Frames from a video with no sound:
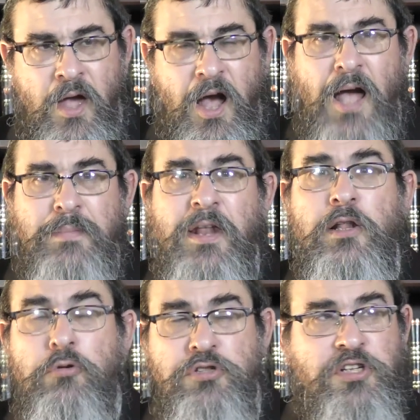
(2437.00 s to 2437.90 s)

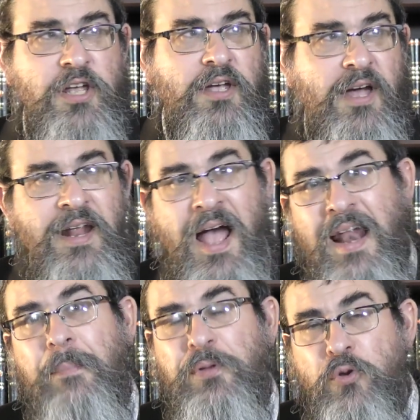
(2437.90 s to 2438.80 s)
Lutzki, and I had
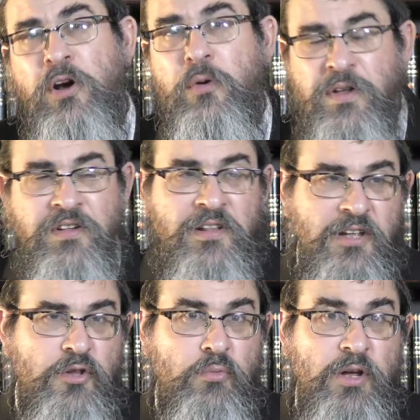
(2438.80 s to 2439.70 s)
opportunity recently
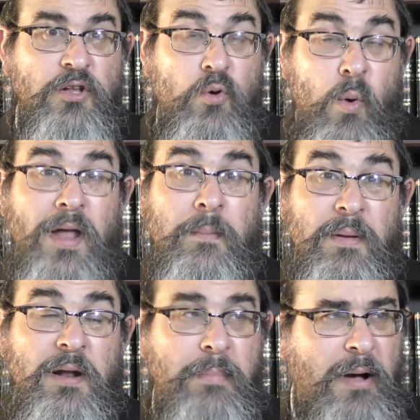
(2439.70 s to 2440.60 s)
to read quite a
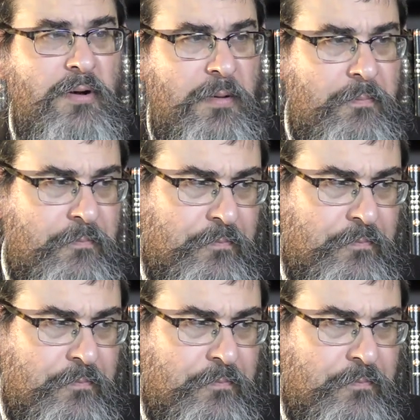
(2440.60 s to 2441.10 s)
bit about him.